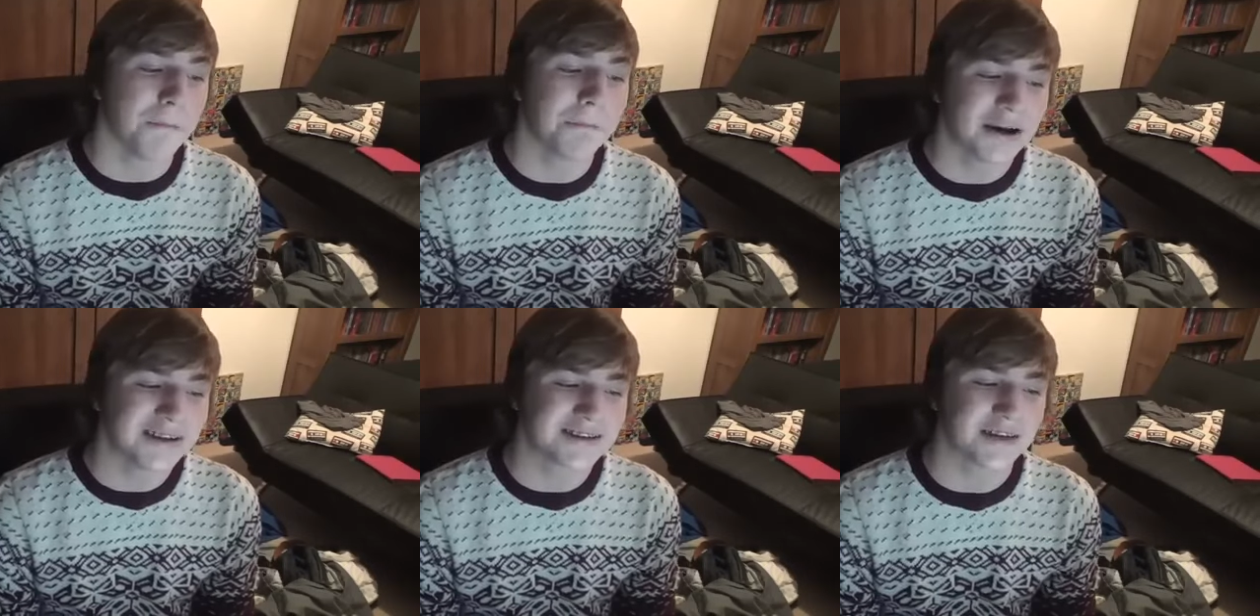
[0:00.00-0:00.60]

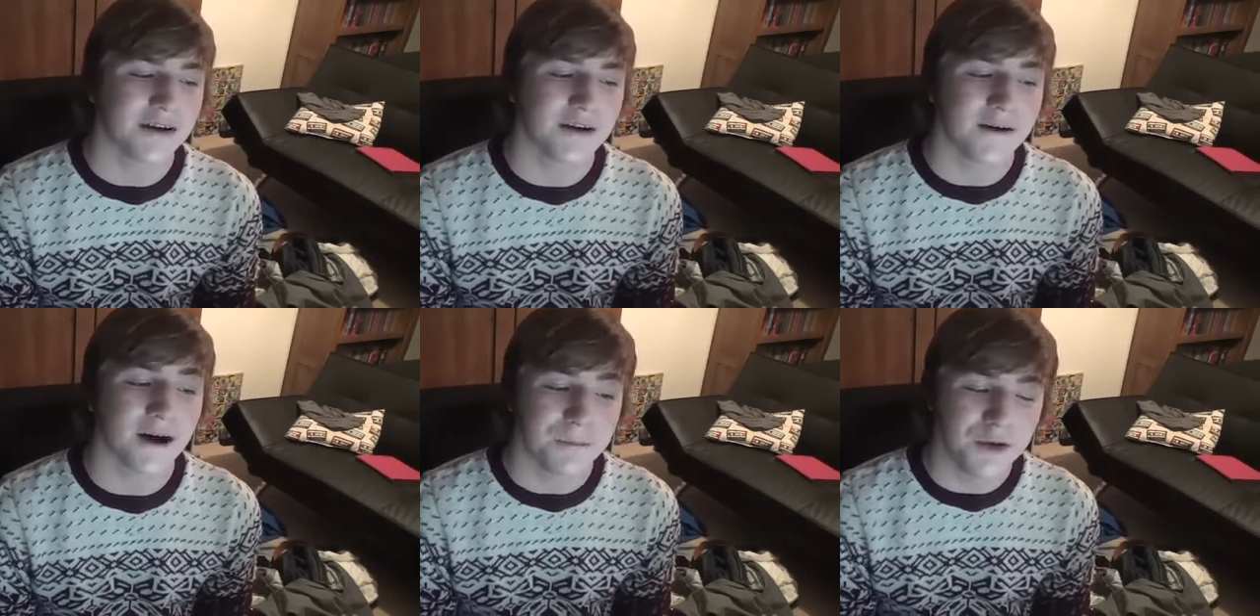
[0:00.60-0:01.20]
But
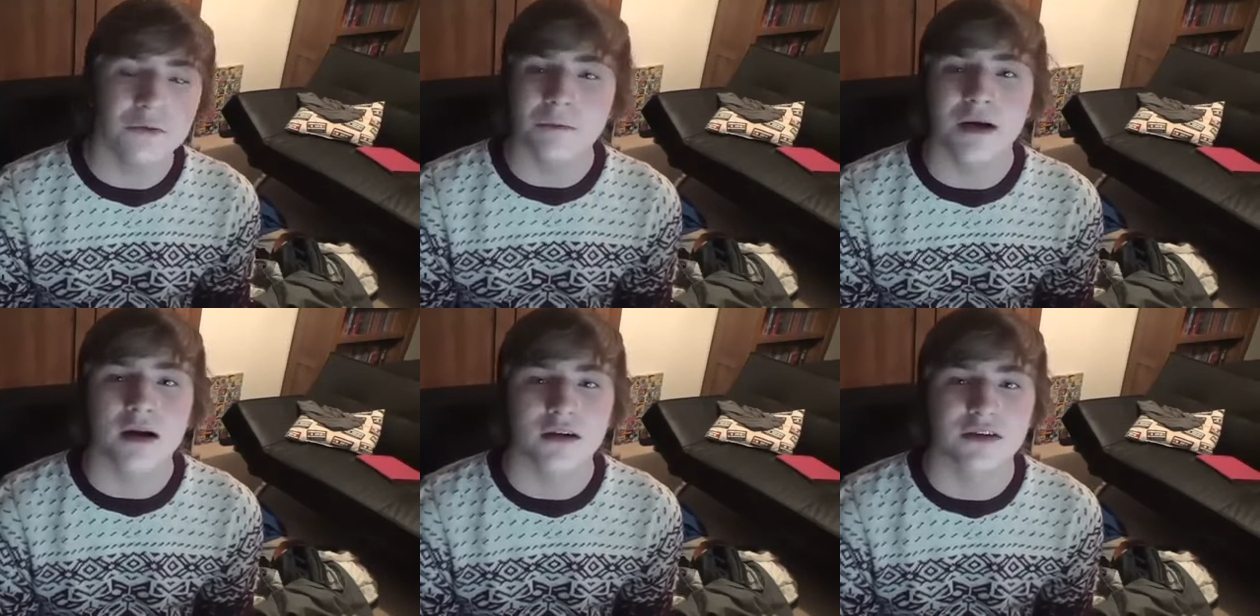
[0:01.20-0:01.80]
amusement
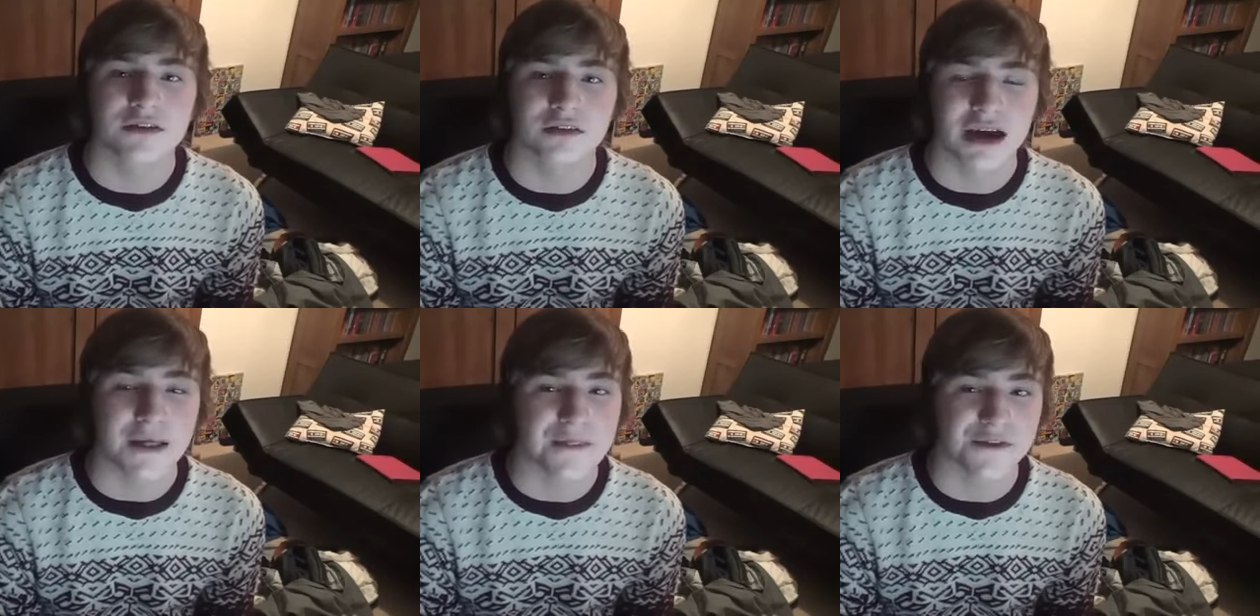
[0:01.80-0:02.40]
parks
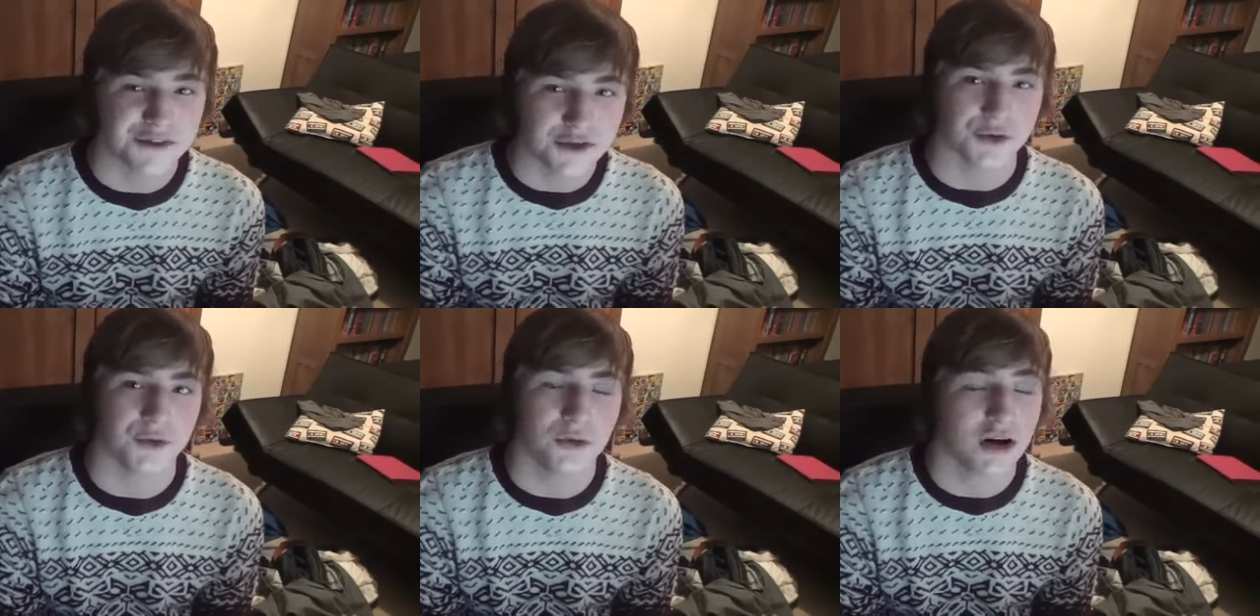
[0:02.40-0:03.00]
and the
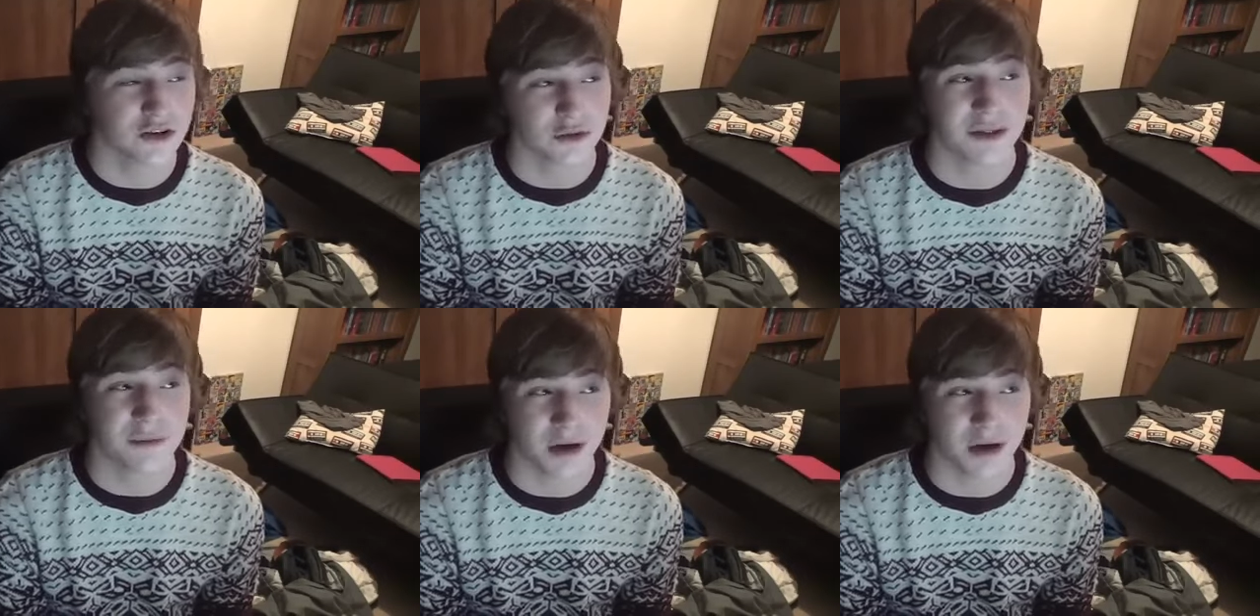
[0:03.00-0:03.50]
zoo, I don't know about